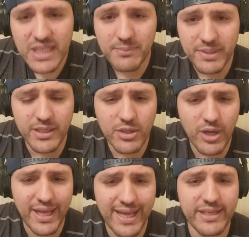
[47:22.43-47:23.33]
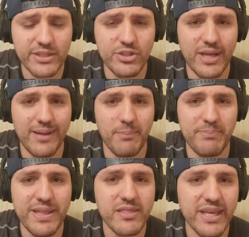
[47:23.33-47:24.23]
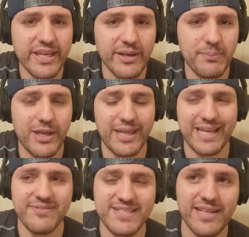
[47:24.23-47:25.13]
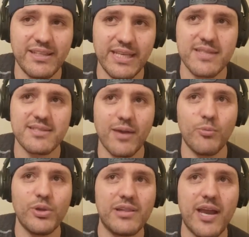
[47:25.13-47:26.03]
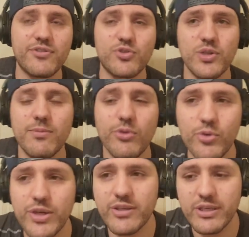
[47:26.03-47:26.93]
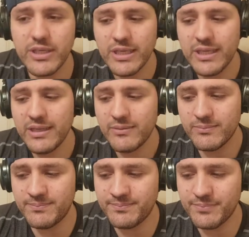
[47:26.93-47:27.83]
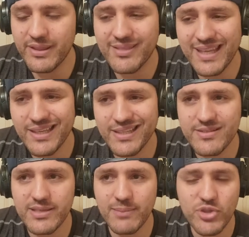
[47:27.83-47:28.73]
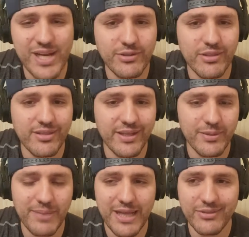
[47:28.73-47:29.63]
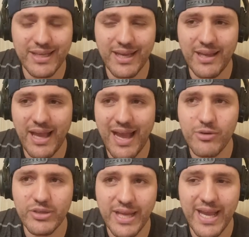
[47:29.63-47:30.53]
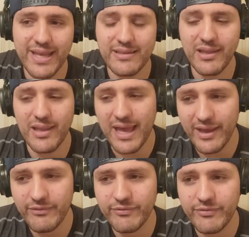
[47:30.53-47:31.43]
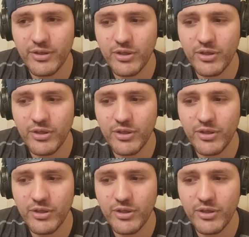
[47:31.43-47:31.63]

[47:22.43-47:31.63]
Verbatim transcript: I'm gonna go ahead and I've been thinking about, like I've said, yes, I will live stream through it. The thing is, I'm trying to think about the how can I live